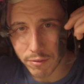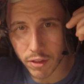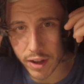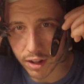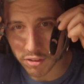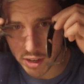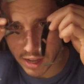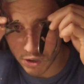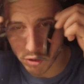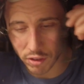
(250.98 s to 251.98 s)
feel like a
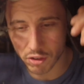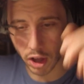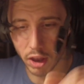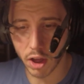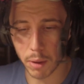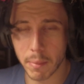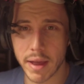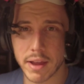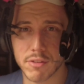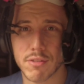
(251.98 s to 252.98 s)
teenager that's got long
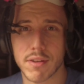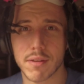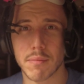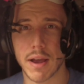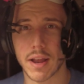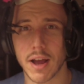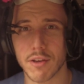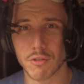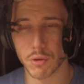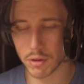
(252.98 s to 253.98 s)
bangs back in
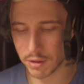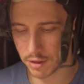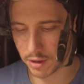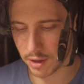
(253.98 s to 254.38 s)
high school.